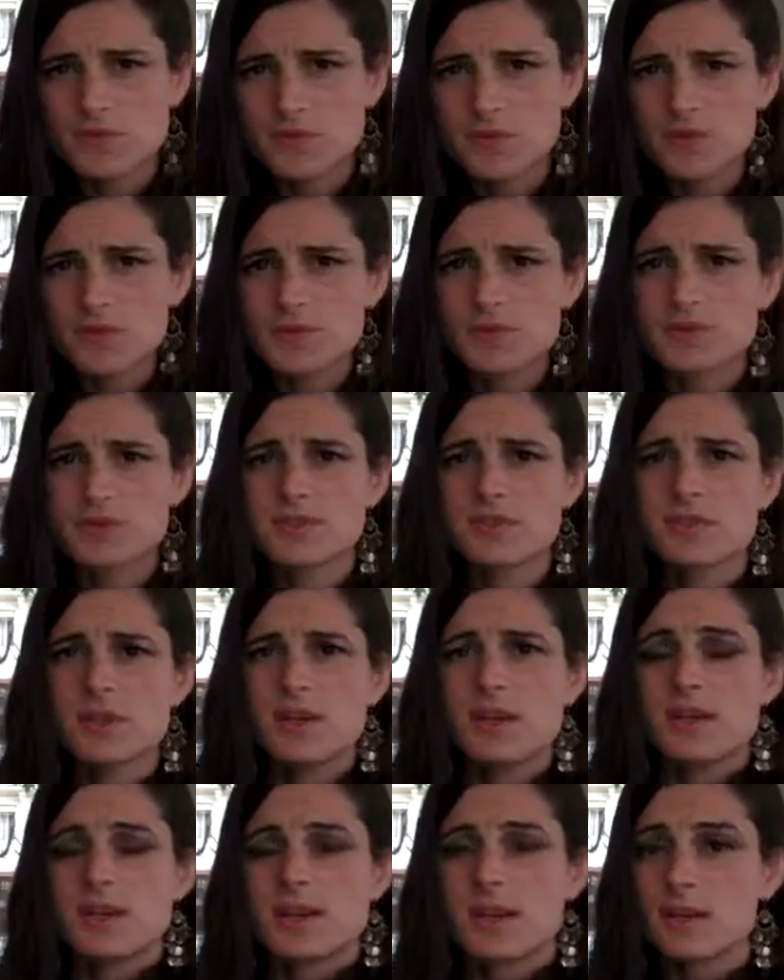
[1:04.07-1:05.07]
fruits,
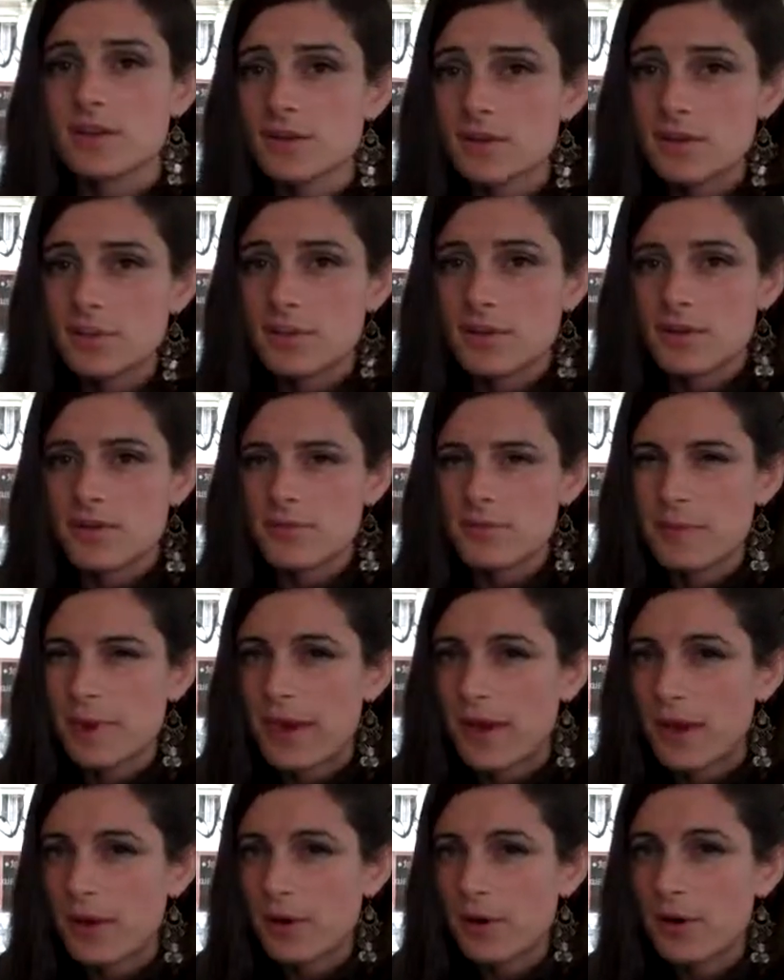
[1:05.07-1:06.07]
a little bit of
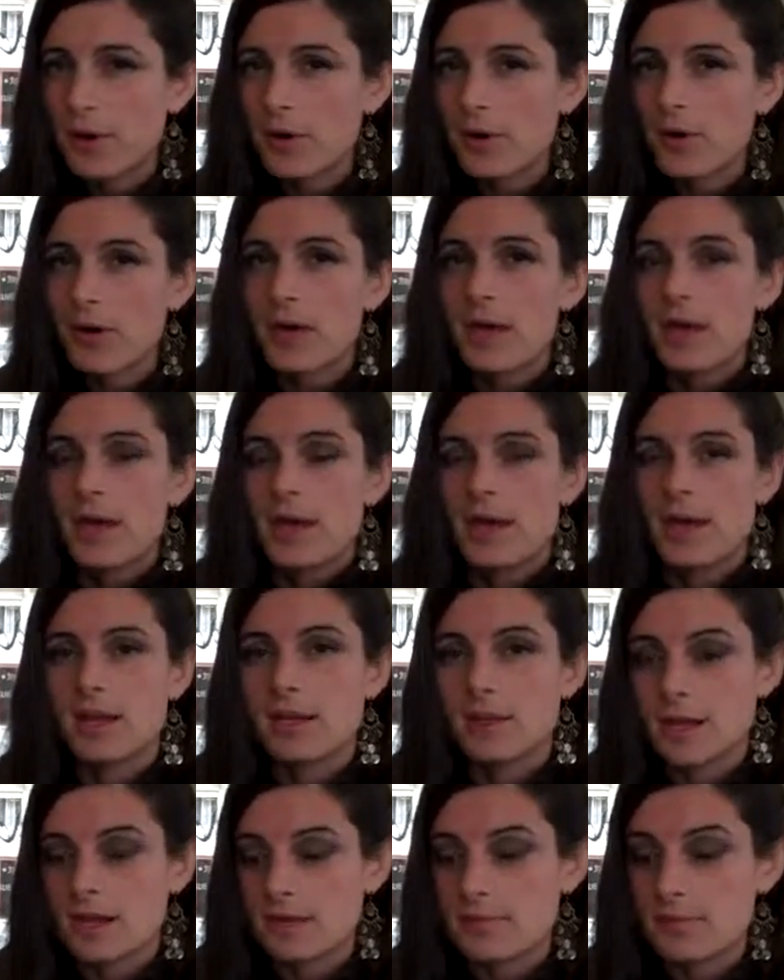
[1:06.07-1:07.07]
pear,
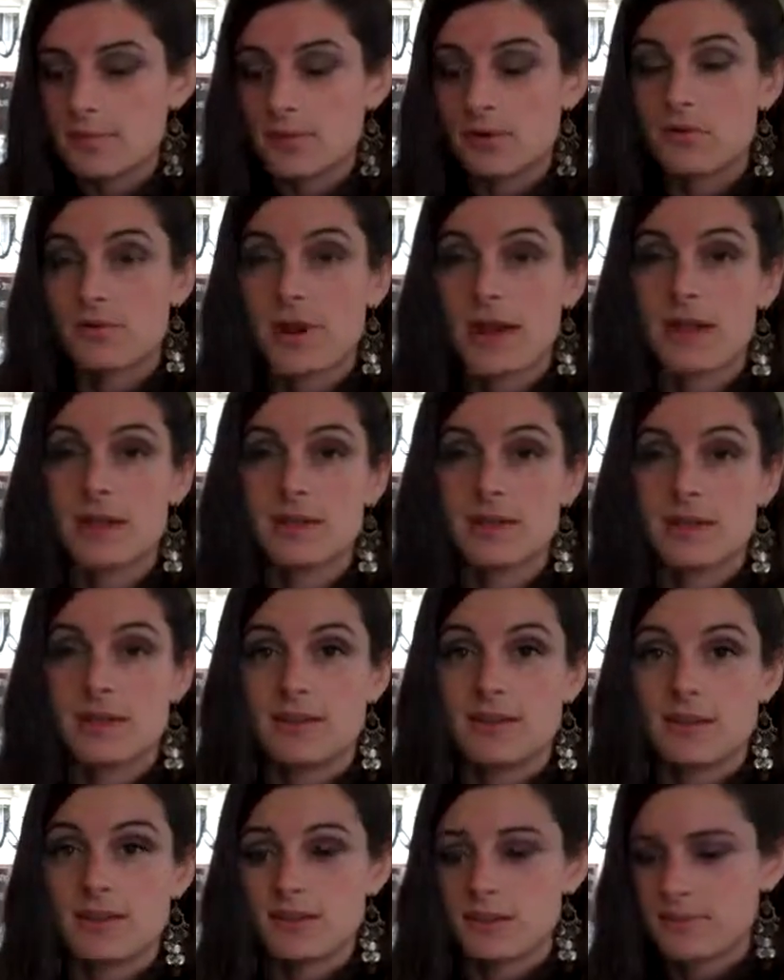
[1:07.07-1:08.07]
and a lot of
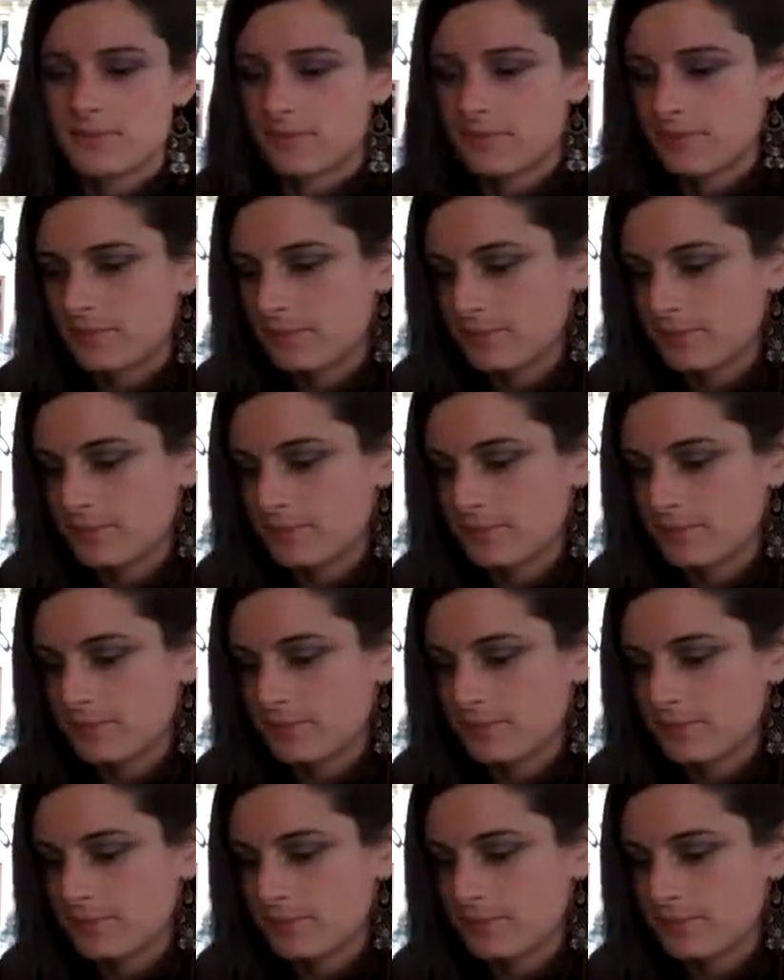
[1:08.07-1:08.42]
minerality there.